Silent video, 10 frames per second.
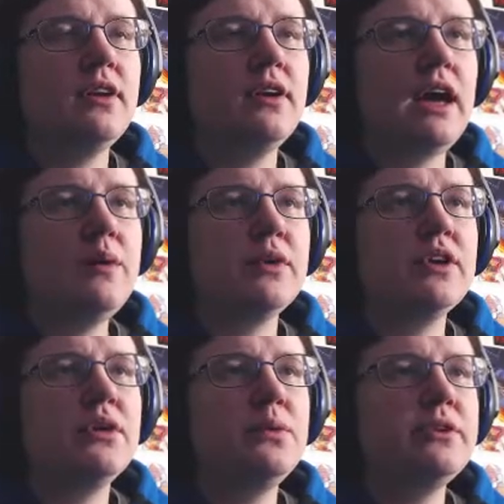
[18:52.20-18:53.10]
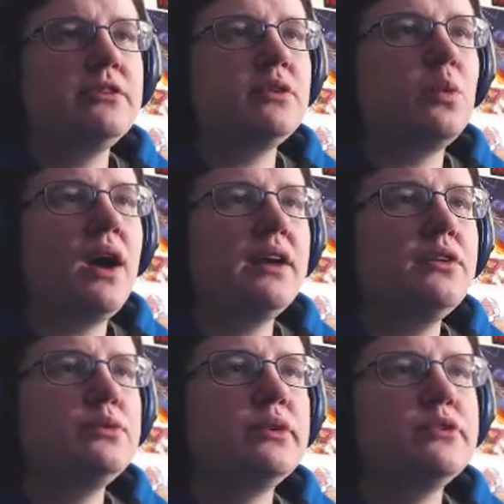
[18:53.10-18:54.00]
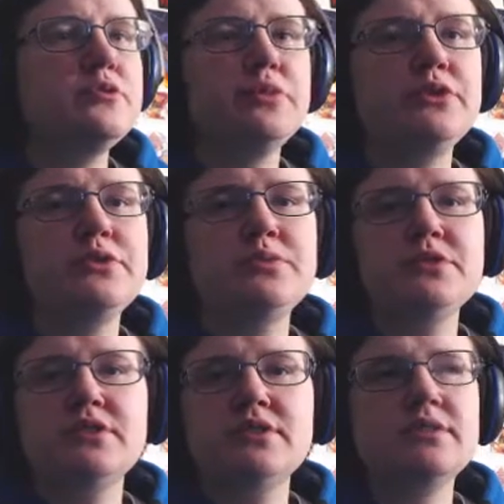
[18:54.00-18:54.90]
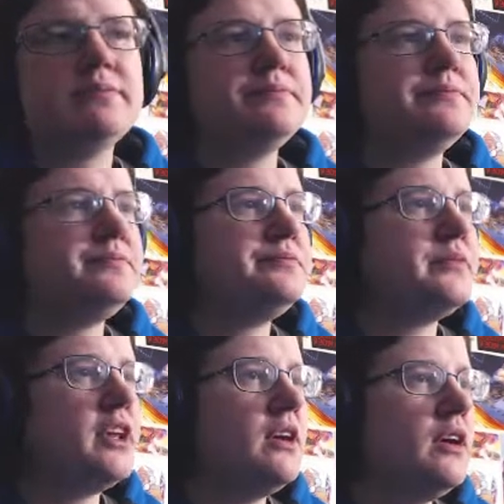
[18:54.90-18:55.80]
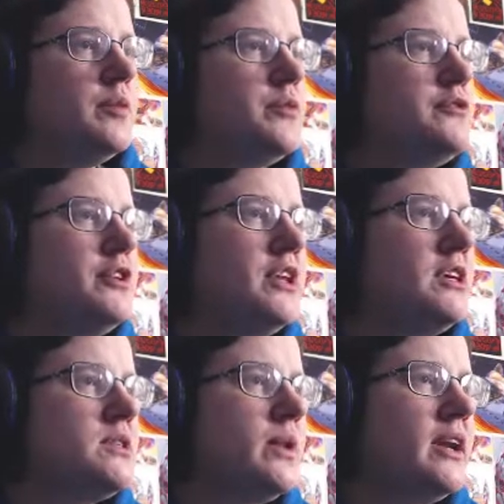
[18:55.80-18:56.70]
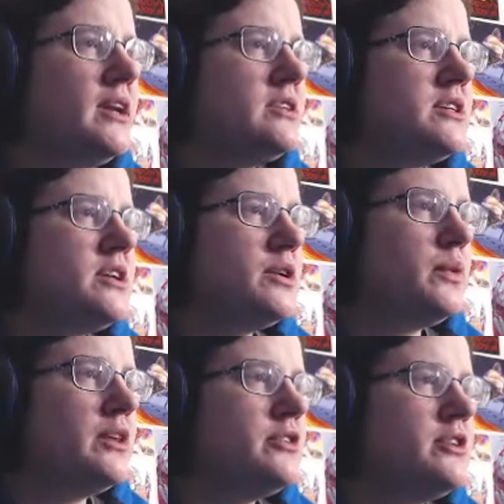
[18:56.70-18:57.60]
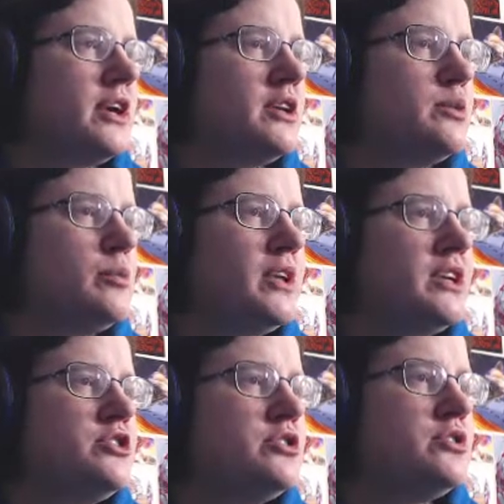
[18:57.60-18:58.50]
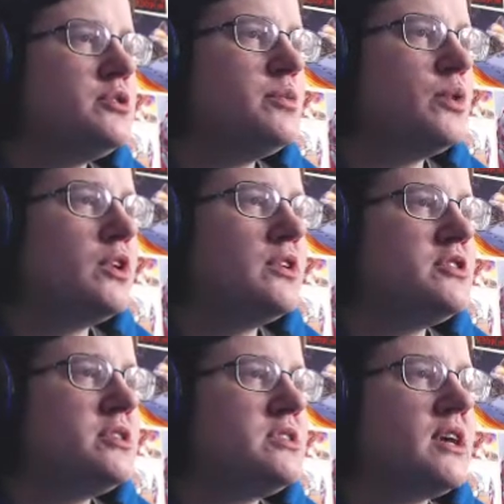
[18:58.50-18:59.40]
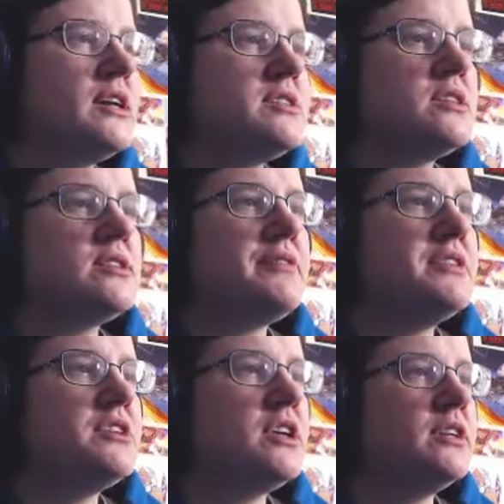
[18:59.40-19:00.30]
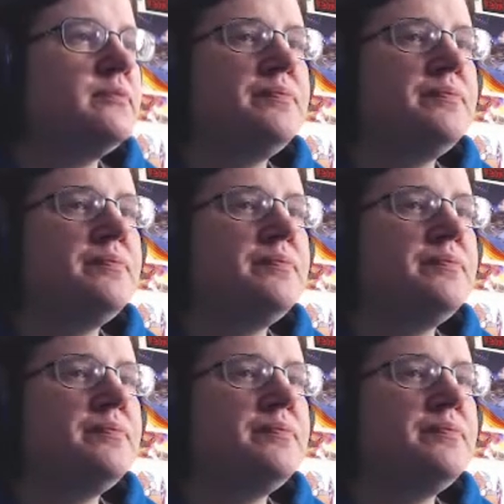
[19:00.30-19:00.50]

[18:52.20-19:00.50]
I will go whither the wild rose blooms. And is waiting to hear whether or not you will pledge your support to the Scions of the Seventh Dawn.